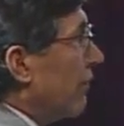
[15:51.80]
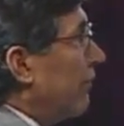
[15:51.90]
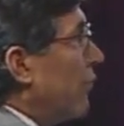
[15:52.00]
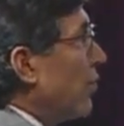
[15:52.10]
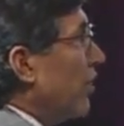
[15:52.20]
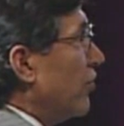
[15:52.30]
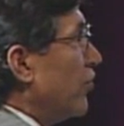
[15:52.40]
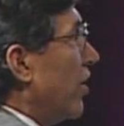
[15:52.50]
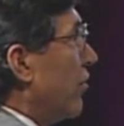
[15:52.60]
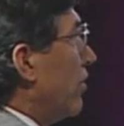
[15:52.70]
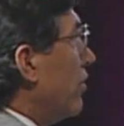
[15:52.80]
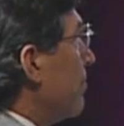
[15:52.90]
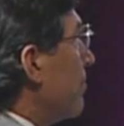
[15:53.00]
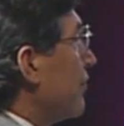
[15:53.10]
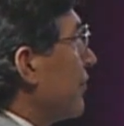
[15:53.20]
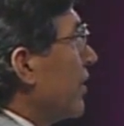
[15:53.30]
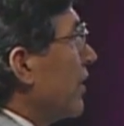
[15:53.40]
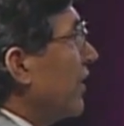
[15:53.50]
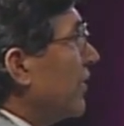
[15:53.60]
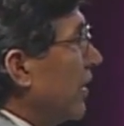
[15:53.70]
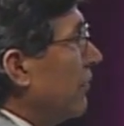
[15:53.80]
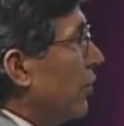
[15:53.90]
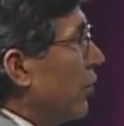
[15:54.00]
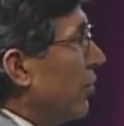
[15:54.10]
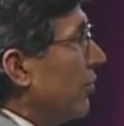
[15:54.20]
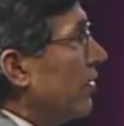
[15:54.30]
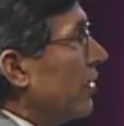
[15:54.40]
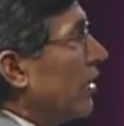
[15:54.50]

food in general is giving you